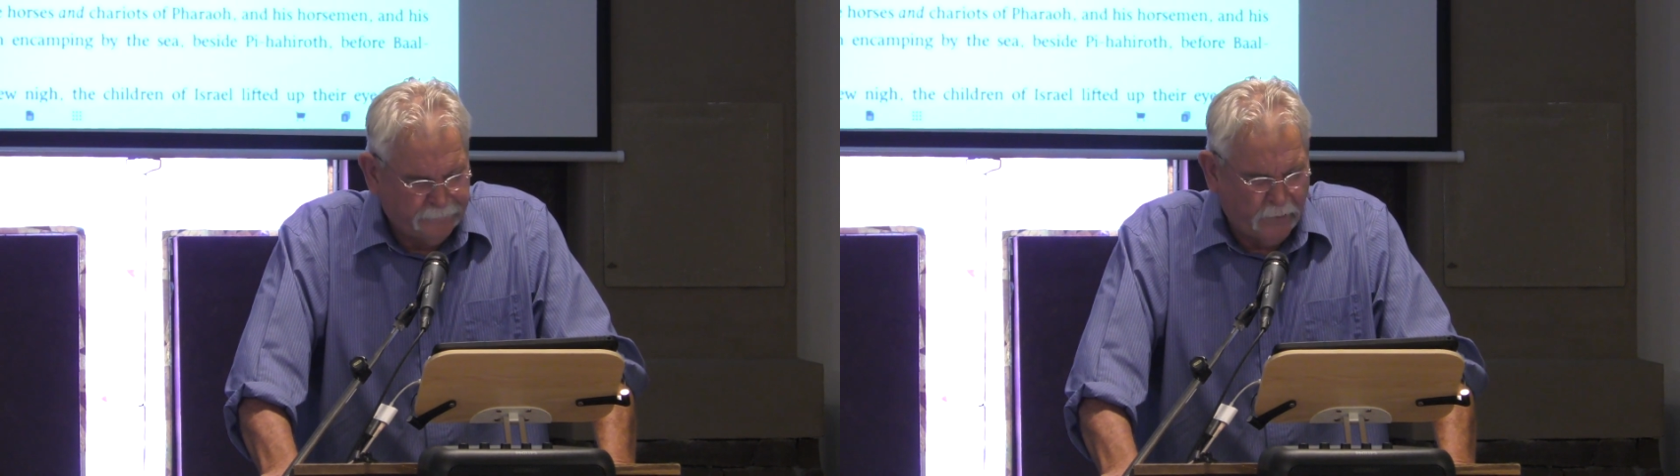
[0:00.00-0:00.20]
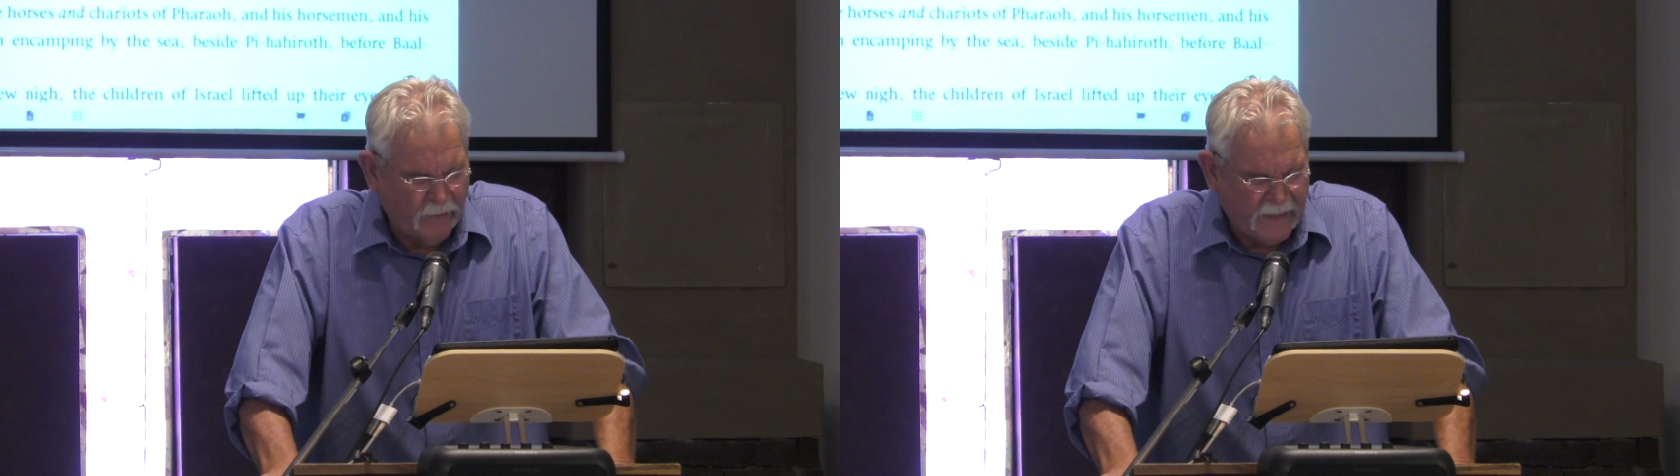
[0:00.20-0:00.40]

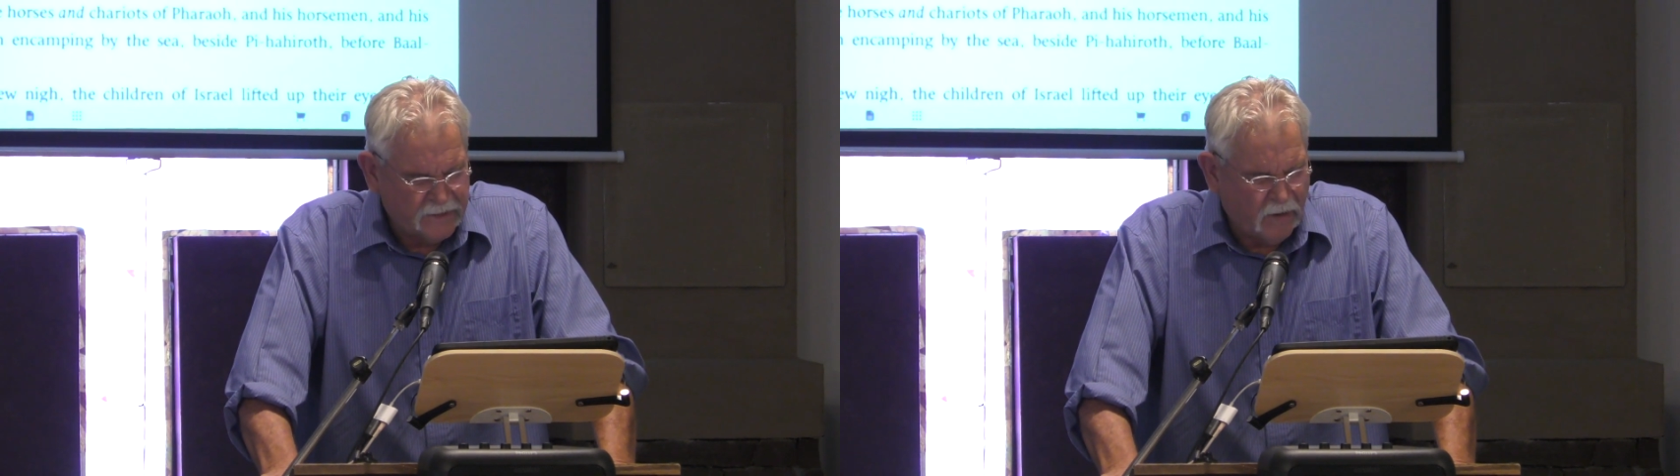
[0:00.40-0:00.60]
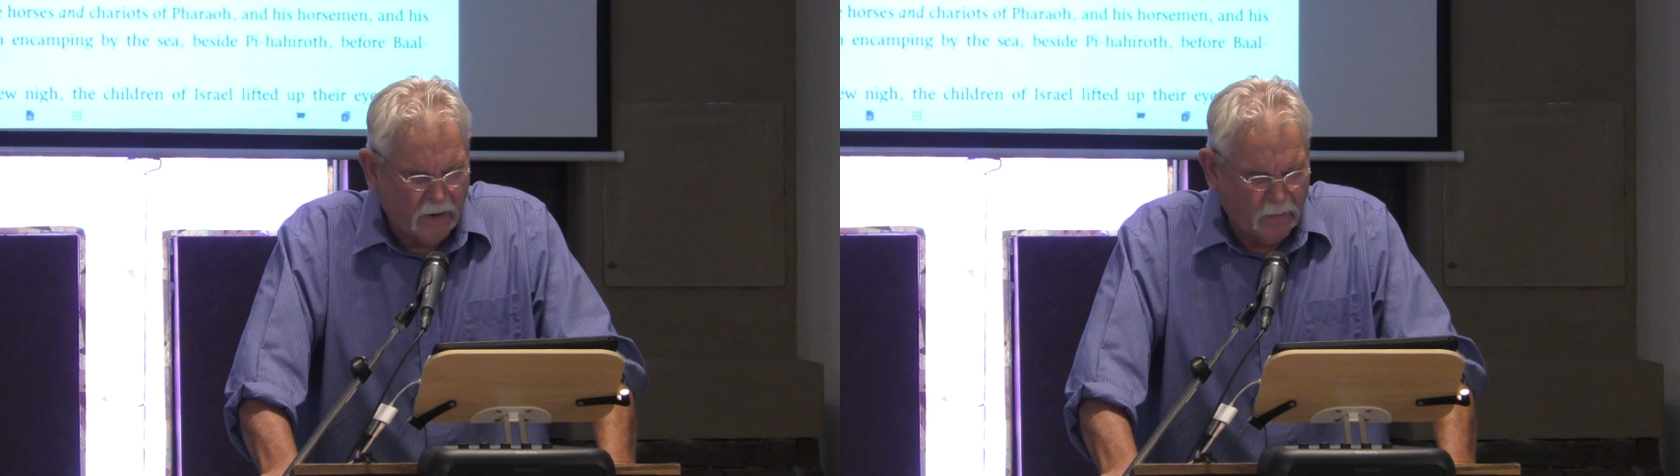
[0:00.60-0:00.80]
boy, that's
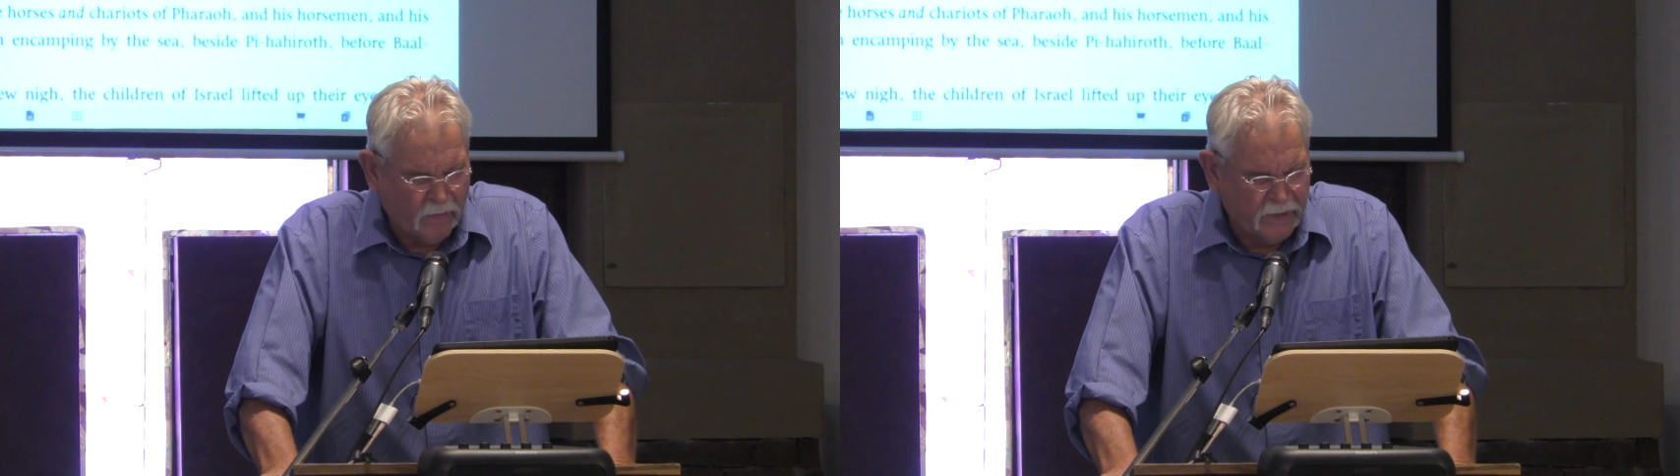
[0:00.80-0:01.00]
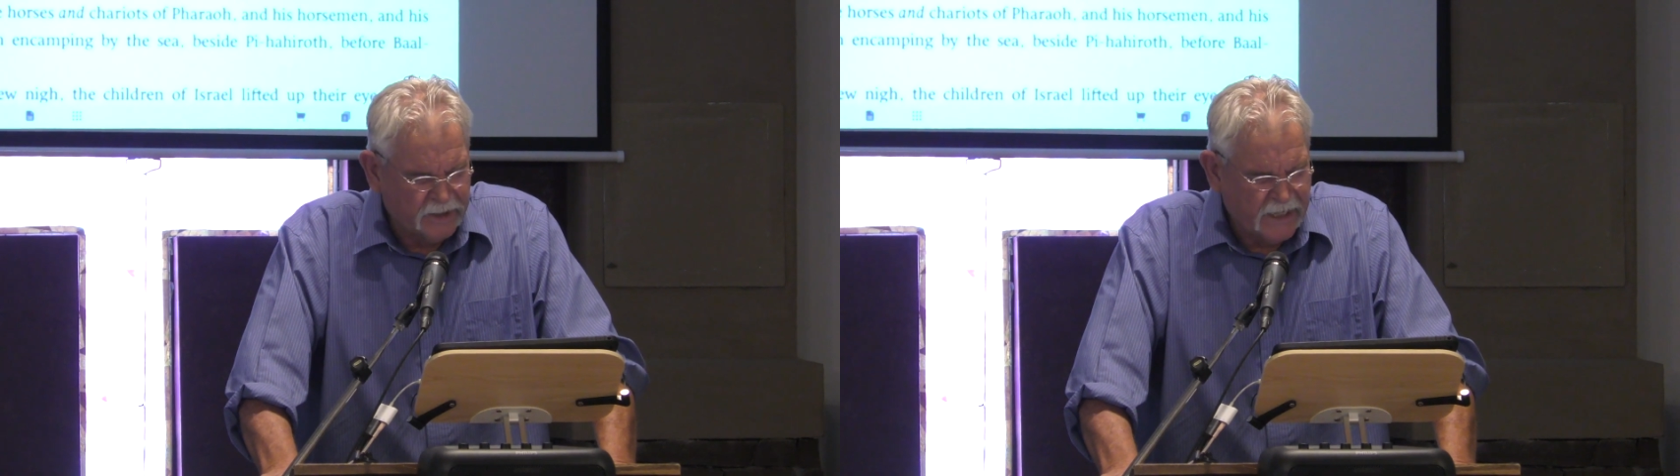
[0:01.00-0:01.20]
a hard
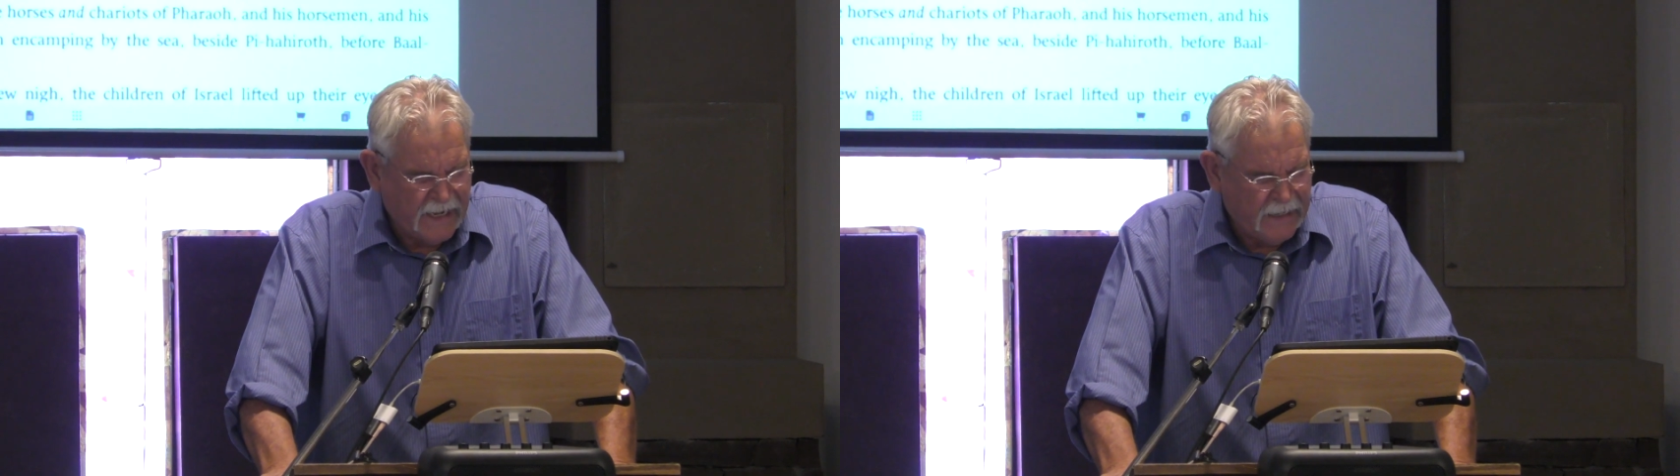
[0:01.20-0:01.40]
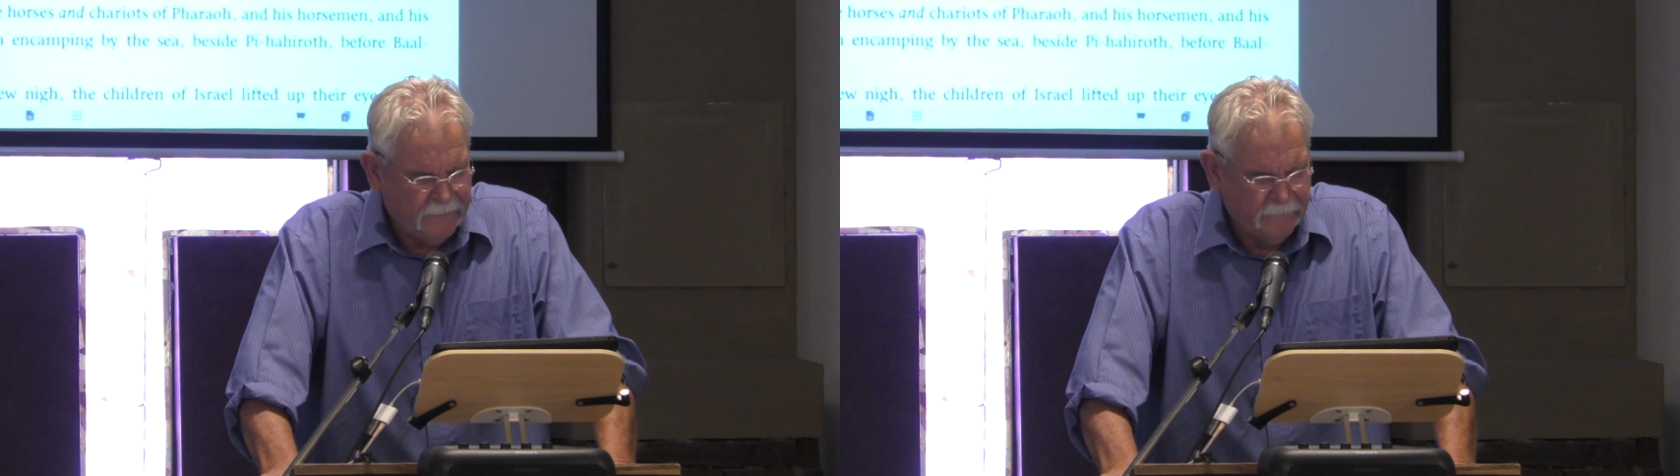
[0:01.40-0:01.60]
word to
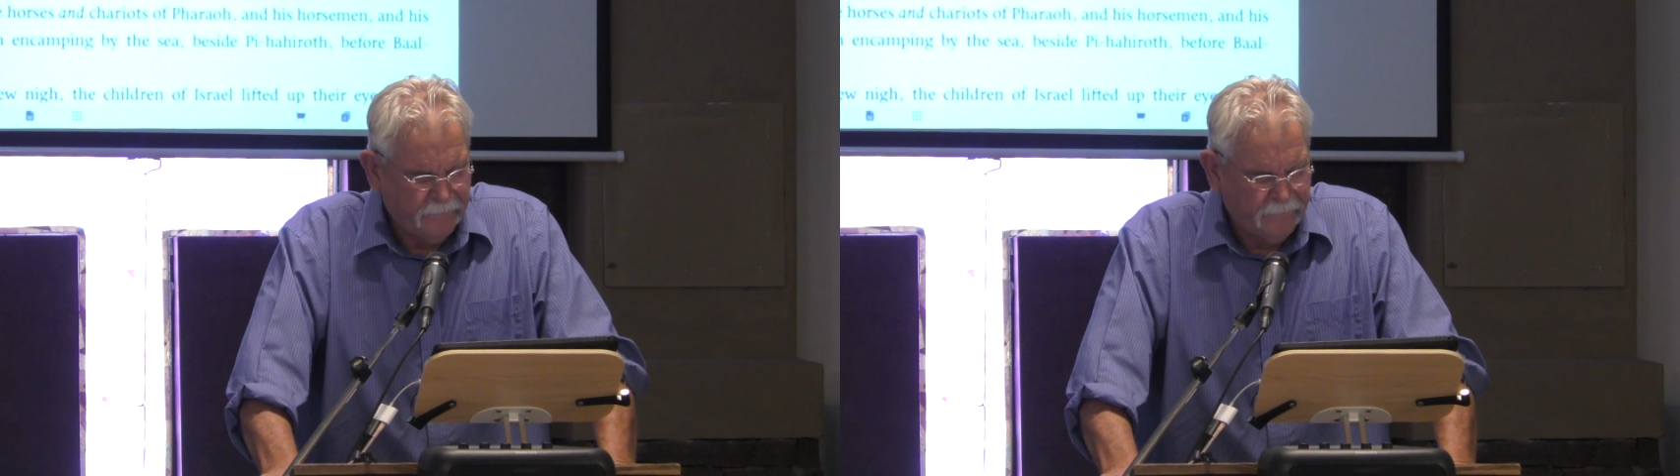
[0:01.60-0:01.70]
say,